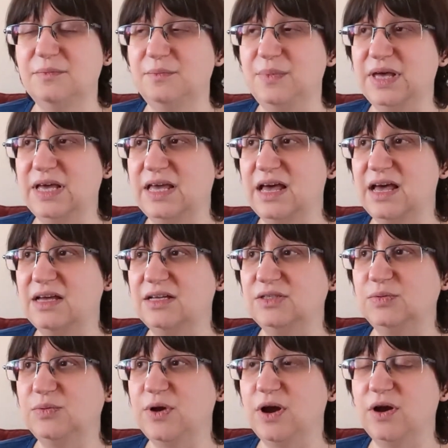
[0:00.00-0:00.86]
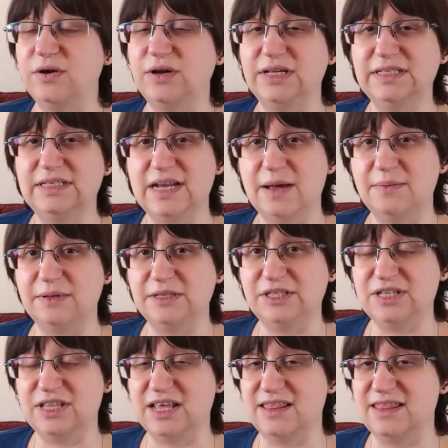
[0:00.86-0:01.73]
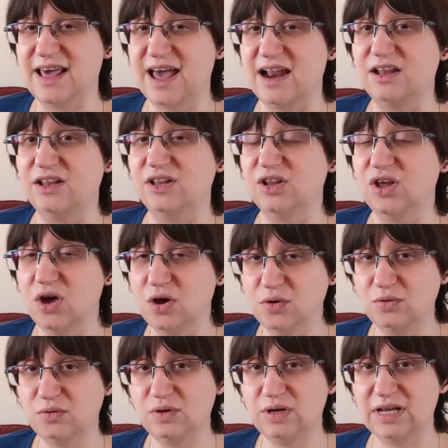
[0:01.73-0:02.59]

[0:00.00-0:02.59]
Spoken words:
because we already established that that alone